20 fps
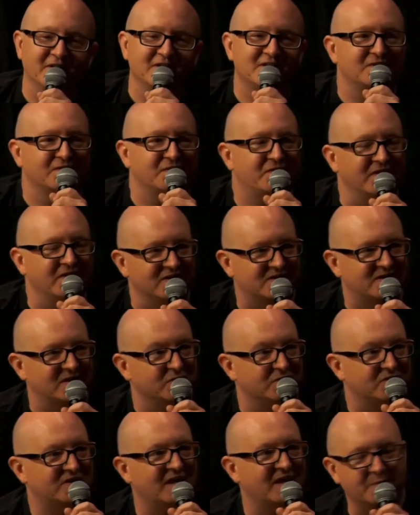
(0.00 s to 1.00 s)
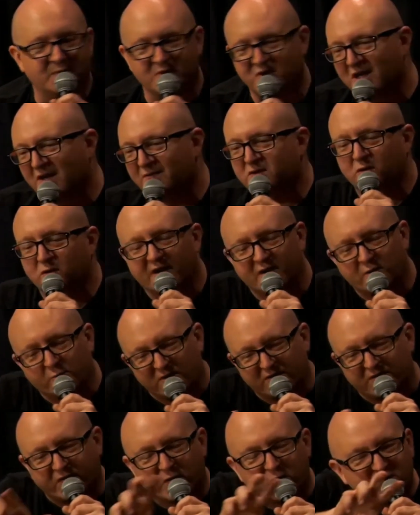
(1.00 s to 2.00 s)
things that you've said, but you'll have to like
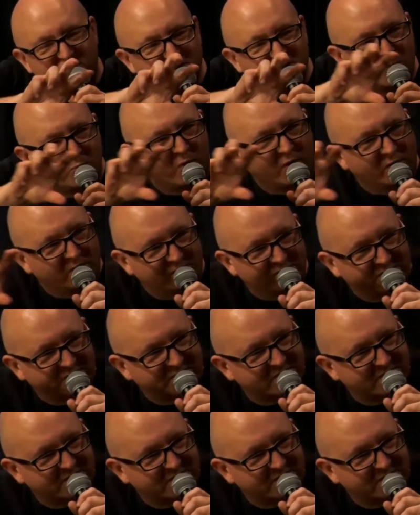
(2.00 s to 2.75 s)
reverse the words.